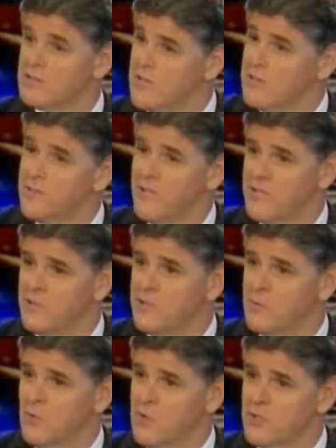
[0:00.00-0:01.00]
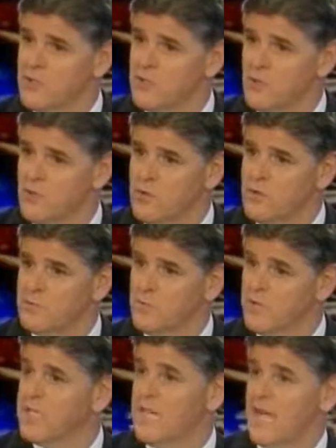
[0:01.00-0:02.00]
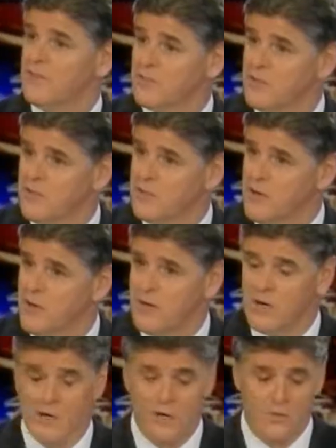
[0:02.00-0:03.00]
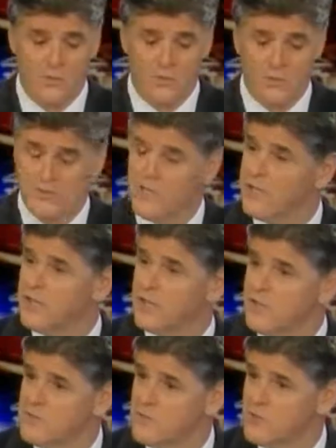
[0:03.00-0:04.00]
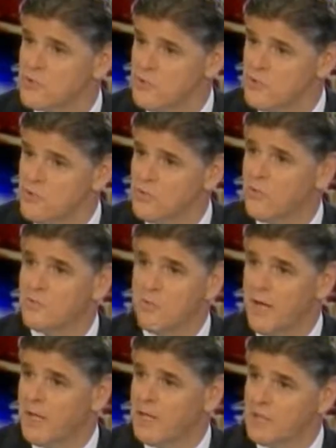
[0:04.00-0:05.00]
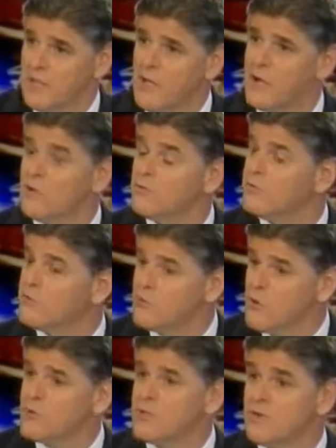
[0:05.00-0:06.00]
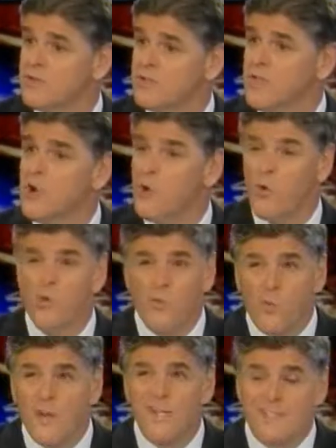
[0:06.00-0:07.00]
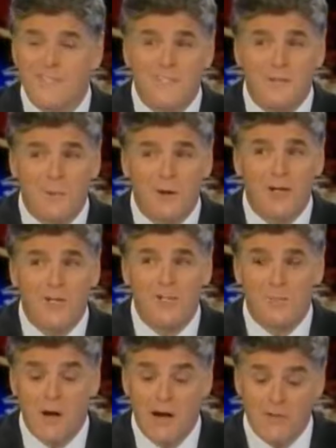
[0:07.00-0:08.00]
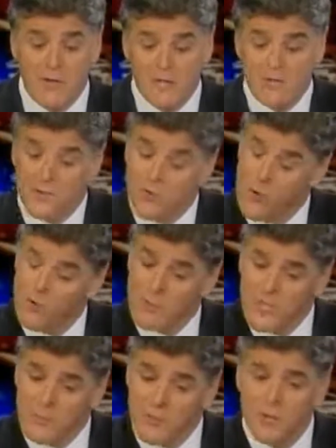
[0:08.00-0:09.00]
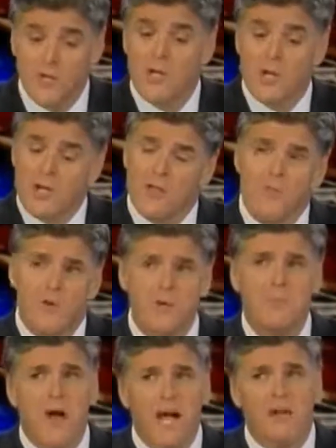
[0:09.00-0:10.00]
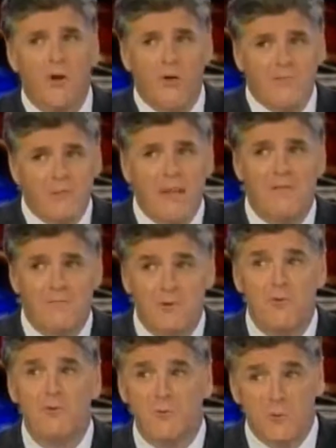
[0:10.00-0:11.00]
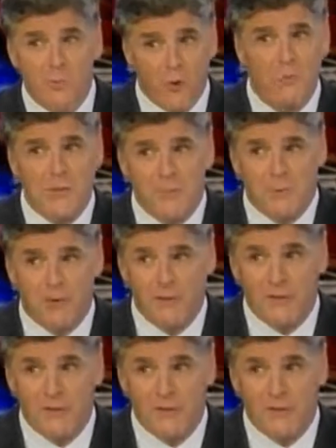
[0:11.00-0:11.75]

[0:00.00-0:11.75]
time paying their mortgage or putting gas in their car or sending their kids to school and buying clothes and groceries, or the one in six Americans in poverty. To quote a liberal, we can buy an awful lot of food for the poor people.